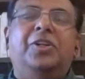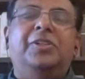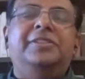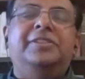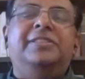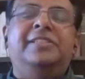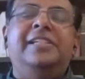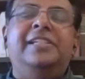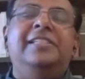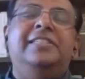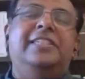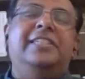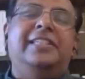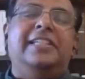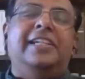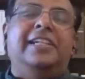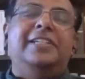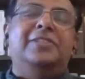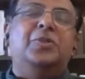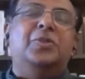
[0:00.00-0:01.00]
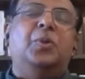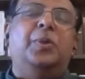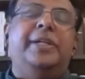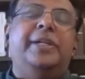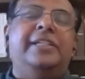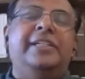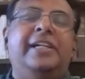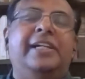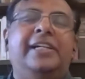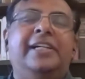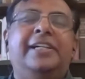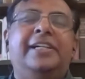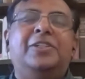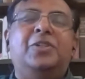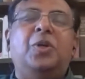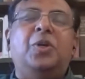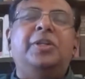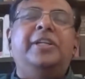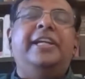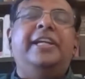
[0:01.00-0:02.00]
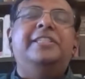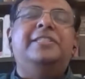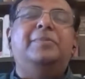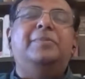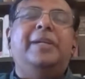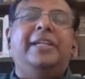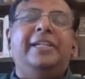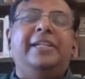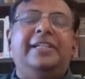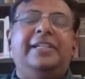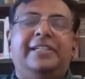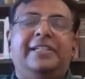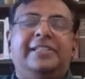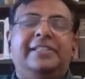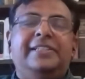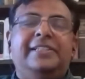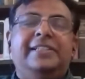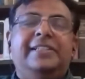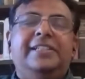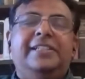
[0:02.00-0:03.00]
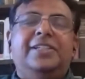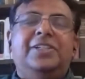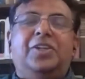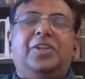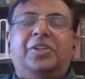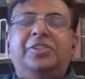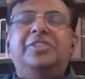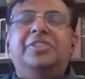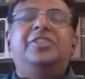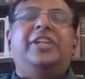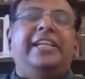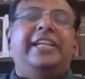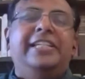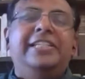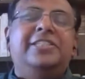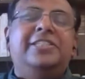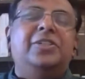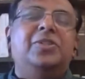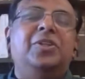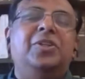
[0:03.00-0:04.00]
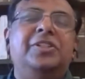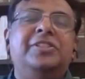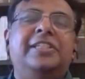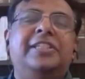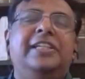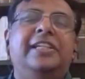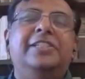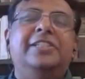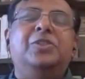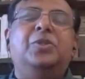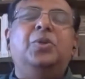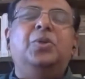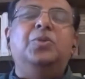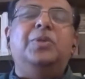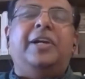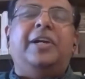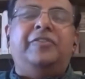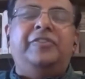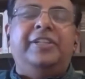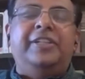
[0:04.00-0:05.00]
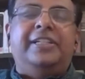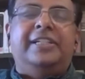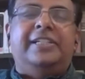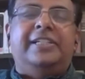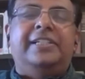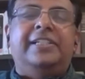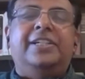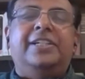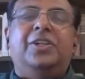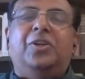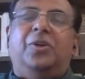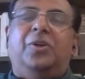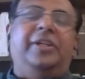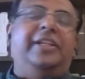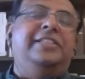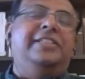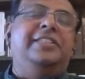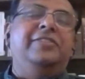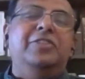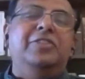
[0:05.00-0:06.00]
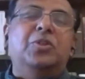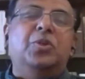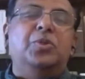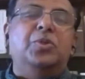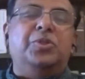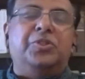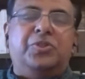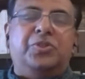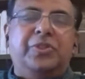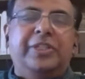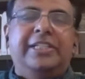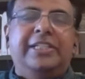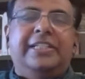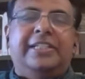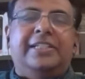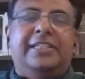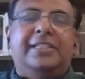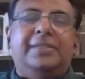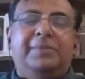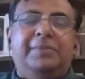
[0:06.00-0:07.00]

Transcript: didn't say that let's go and colonize America, or the Chinese did not say let's go to Africa, or let's even go to Australia.